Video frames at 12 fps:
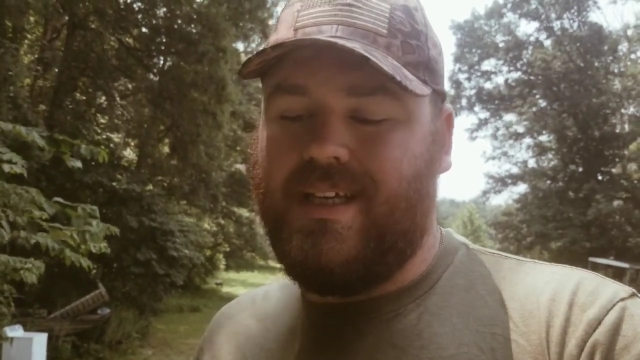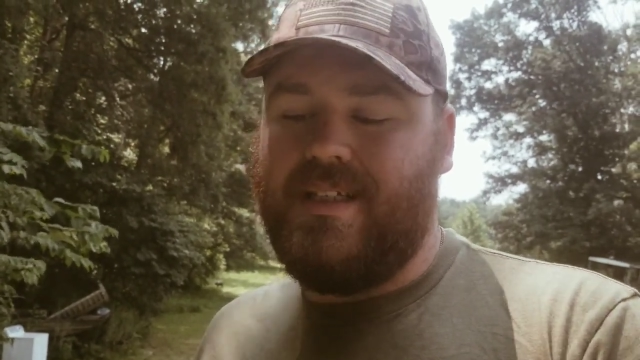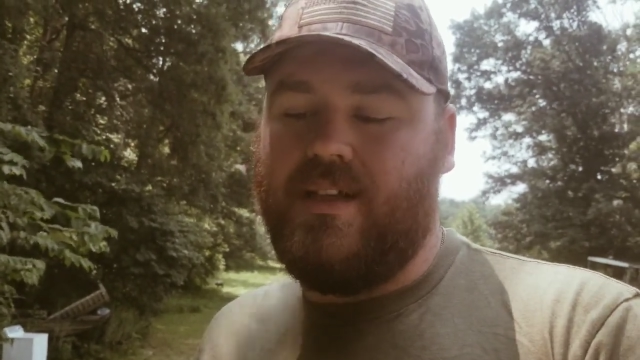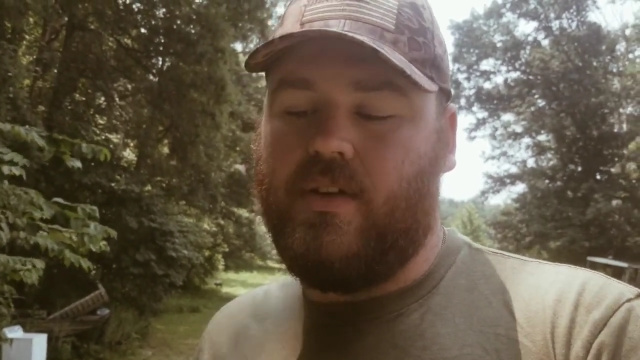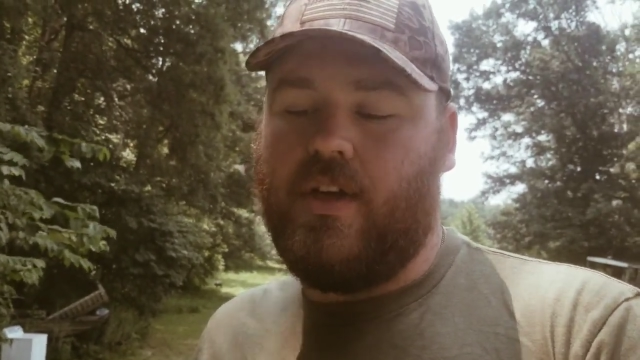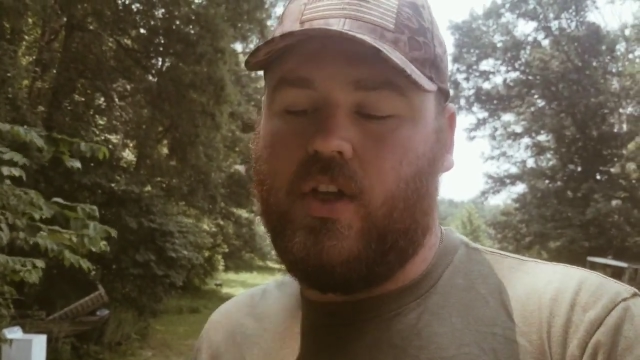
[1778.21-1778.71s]
it's
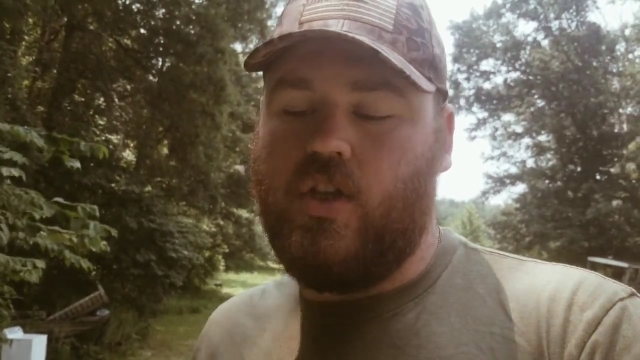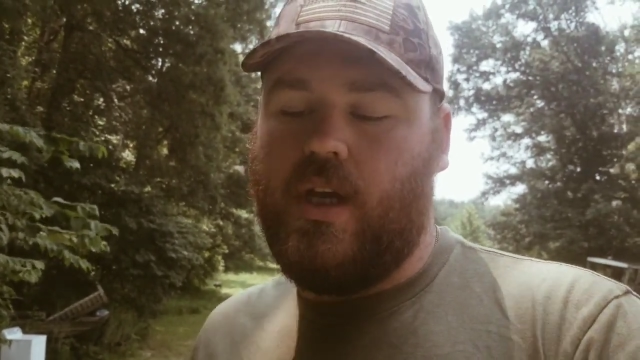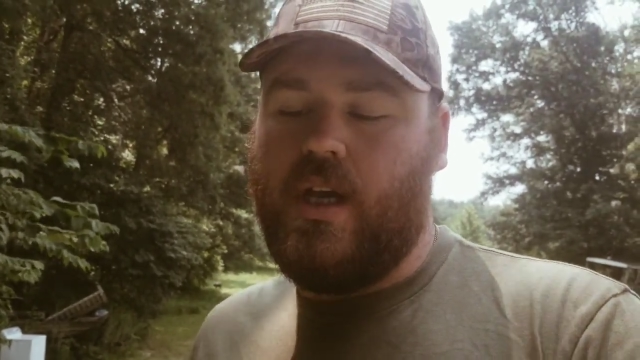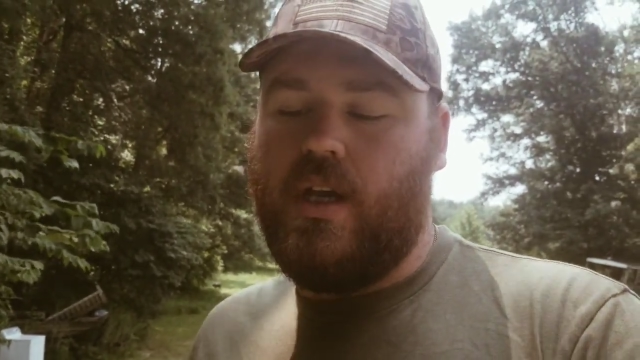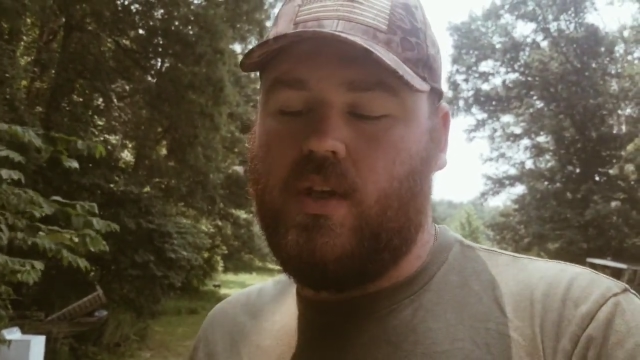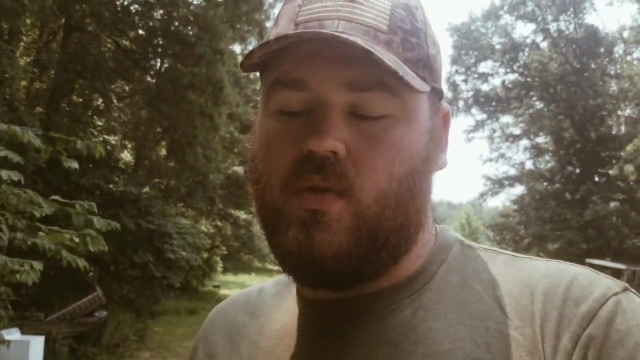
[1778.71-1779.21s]
either going to
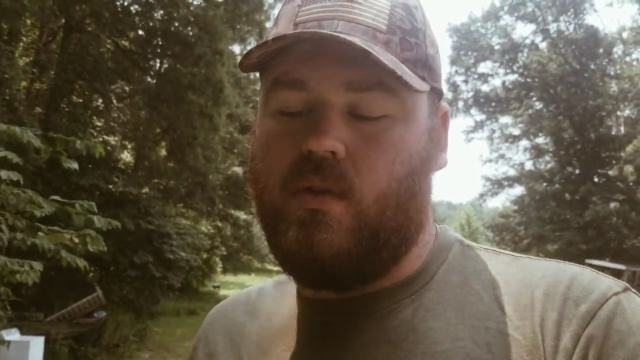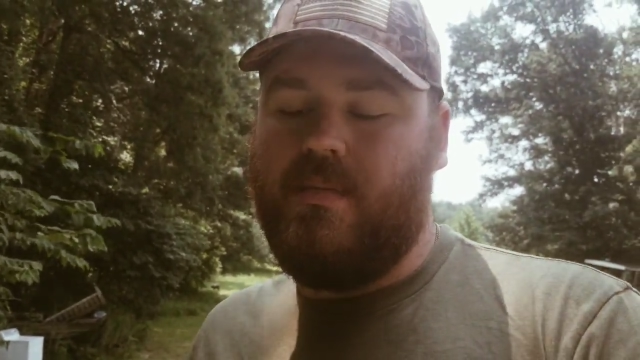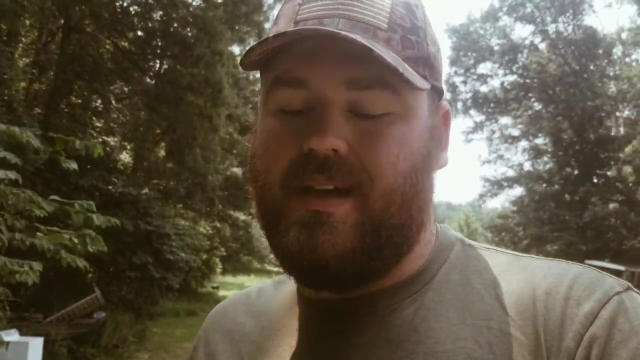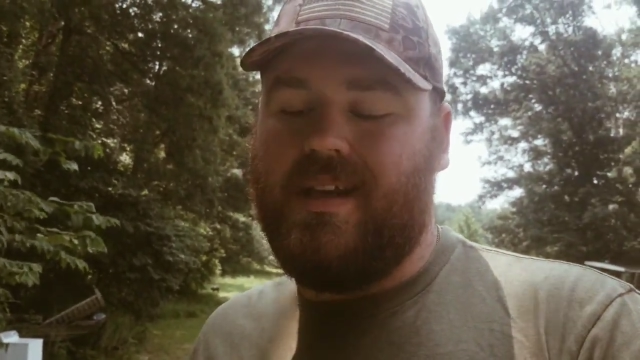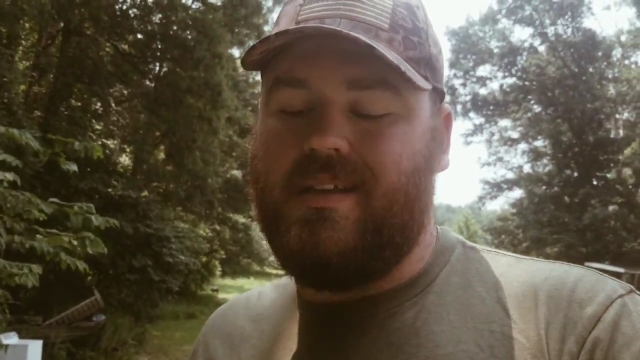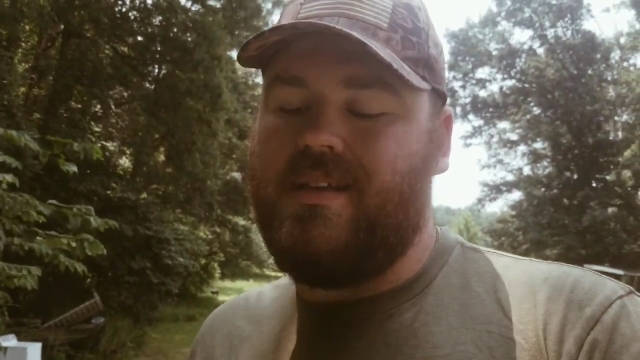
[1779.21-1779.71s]
change with me
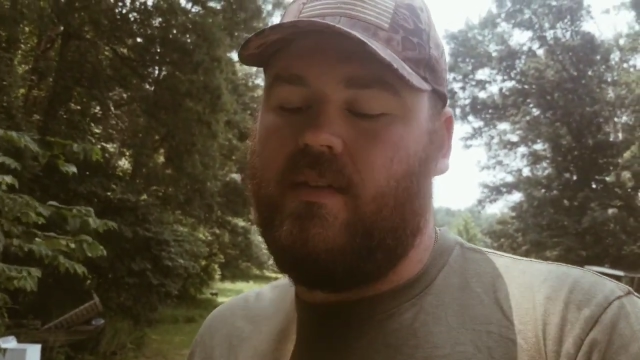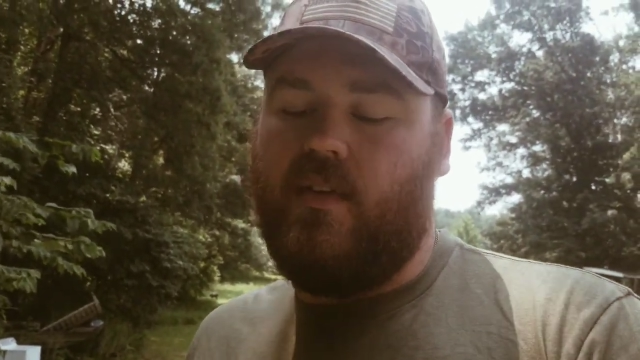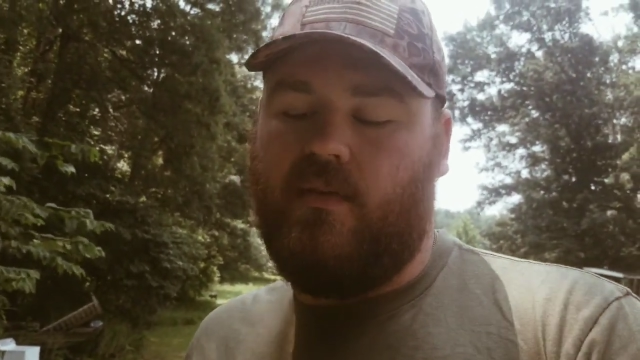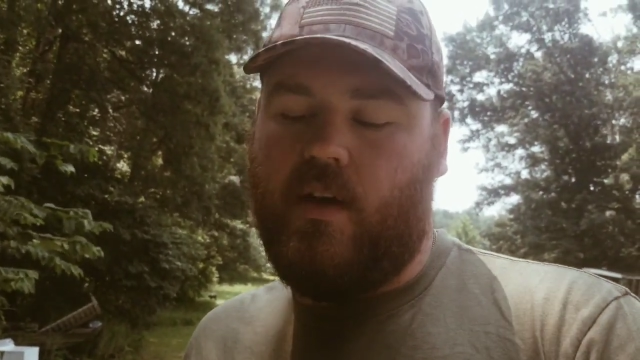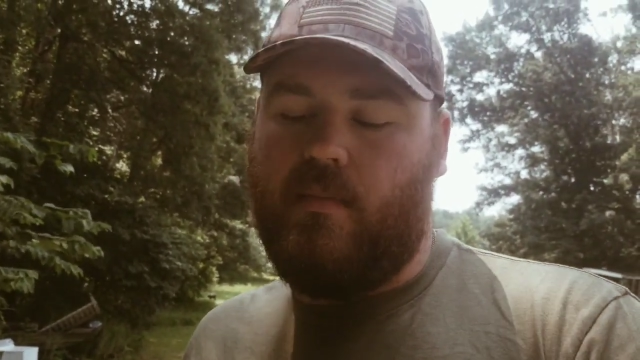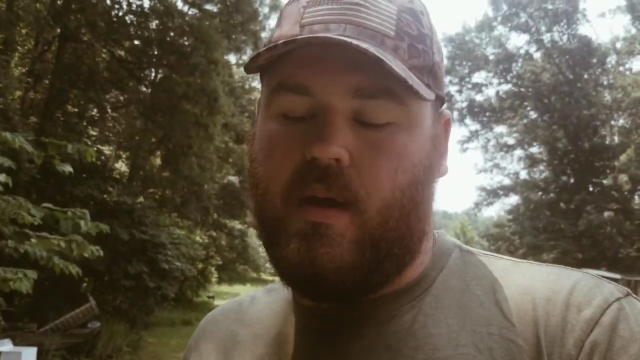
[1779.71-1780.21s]
getting
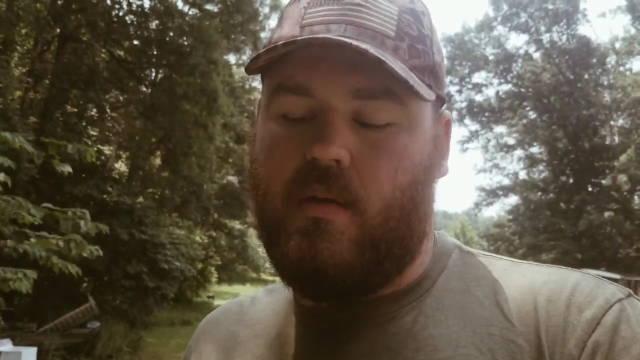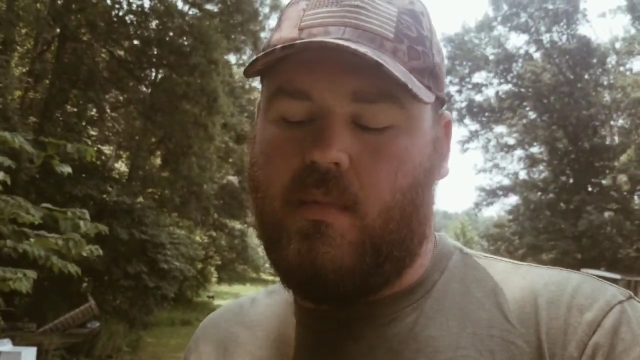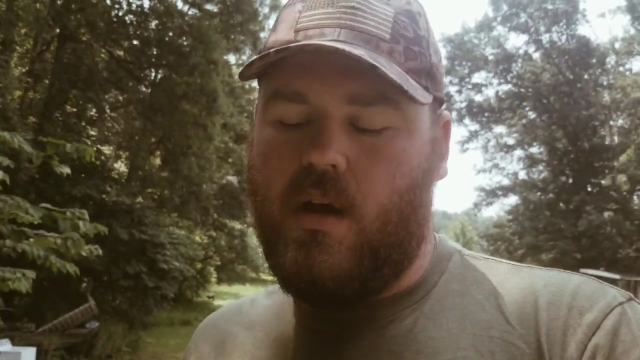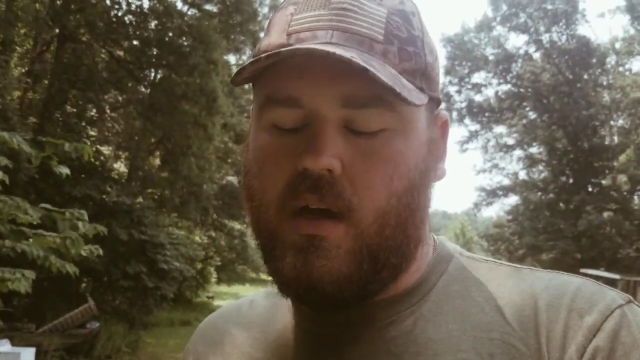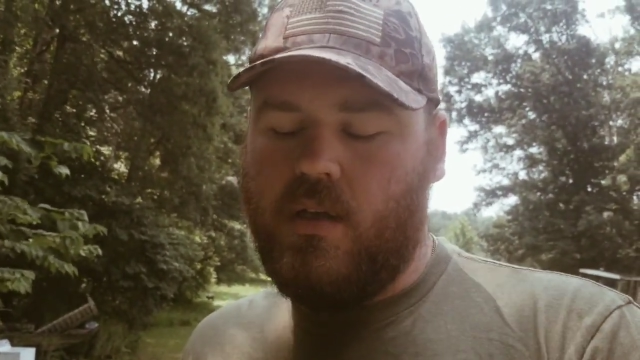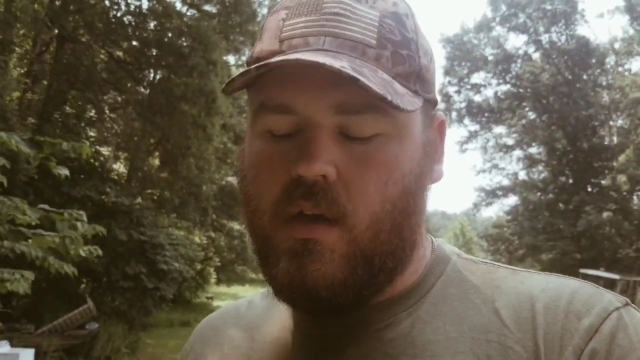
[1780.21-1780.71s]
75-pound
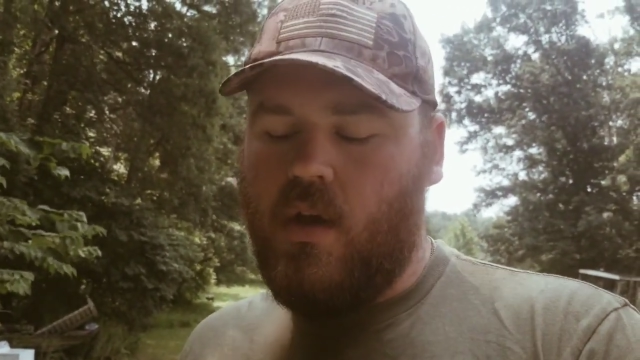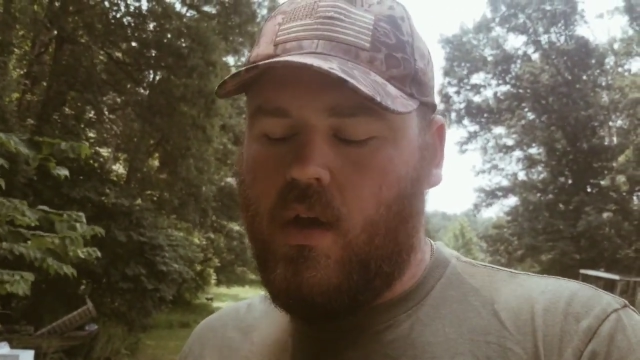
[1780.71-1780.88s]
maws